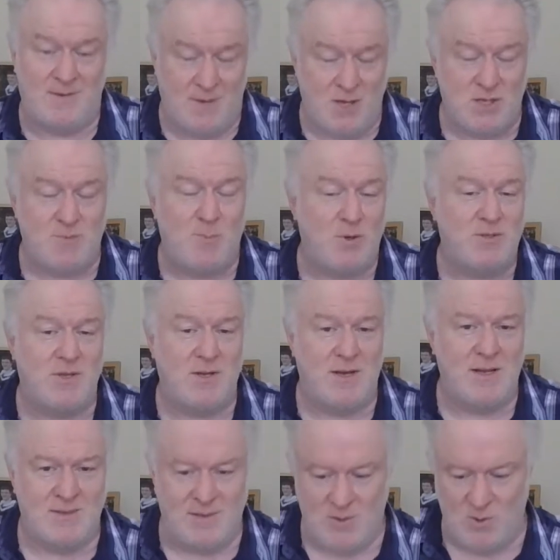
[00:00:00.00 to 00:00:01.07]

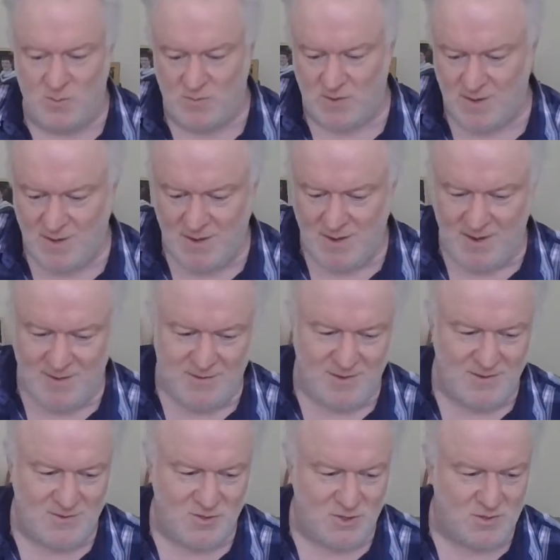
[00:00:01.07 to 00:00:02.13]
spontaneity of it
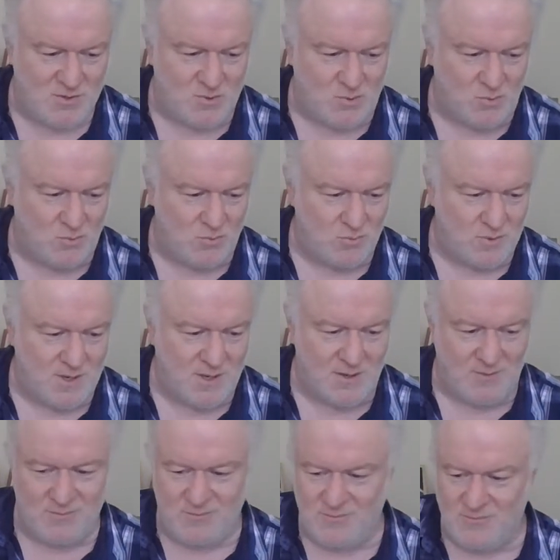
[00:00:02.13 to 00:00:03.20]
that just so kind
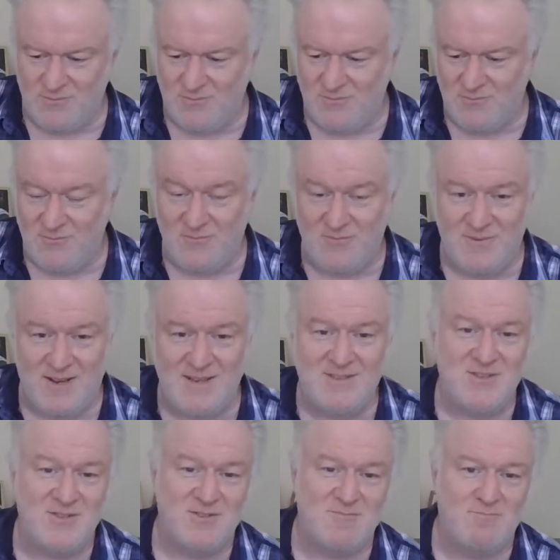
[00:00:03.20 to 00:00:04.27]
of, it
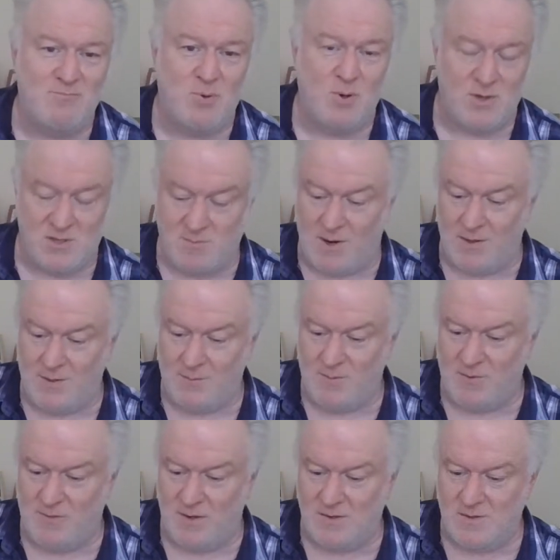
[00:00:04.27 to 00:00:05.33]
just put a smile on my
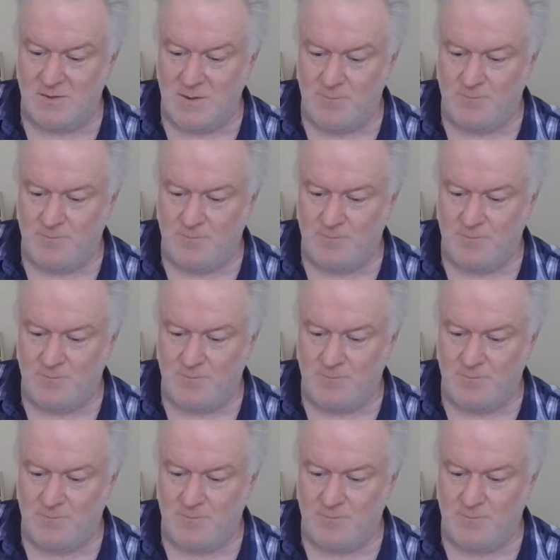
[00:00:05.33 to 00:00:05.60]
face.